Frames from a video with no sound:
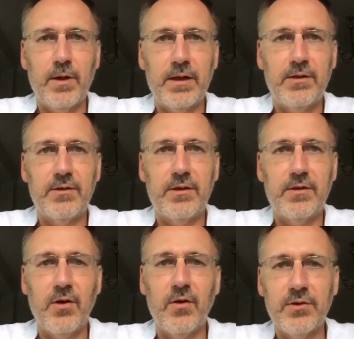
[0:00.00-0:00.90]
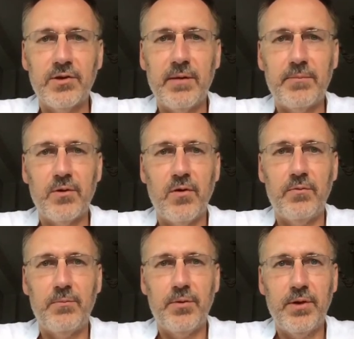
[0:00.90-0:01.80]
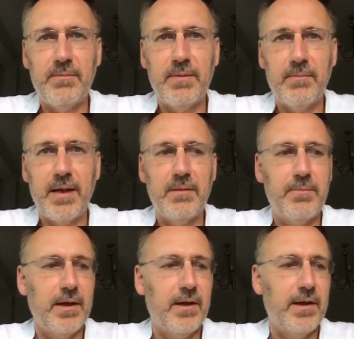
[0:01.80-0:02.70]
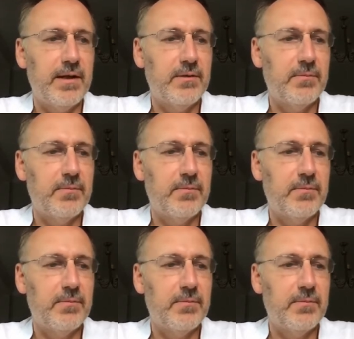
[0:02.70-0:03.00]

this concept of premium APIs,